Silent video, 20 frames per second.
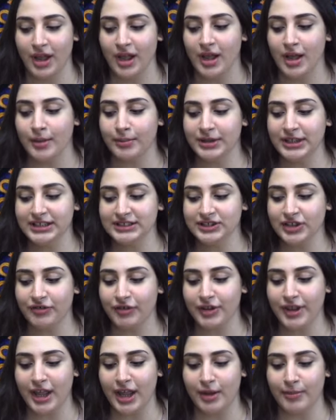Please look for
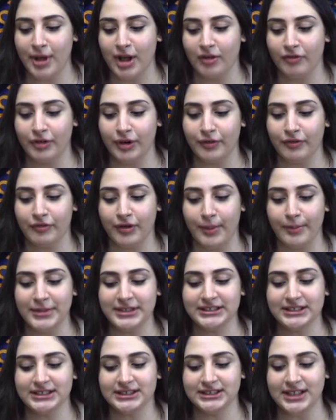the email for, from Ms.
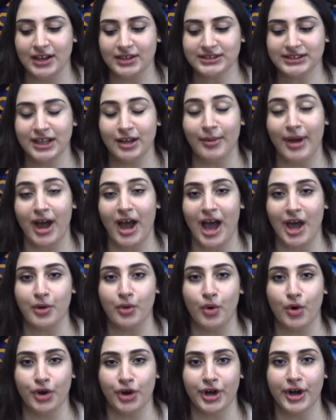Kostowski about how to
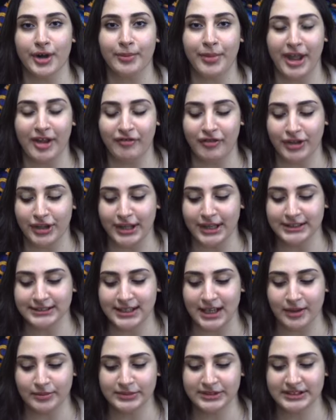order and pay for the
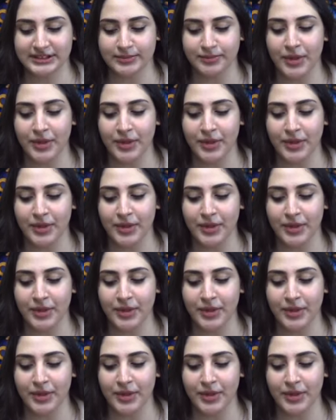exams.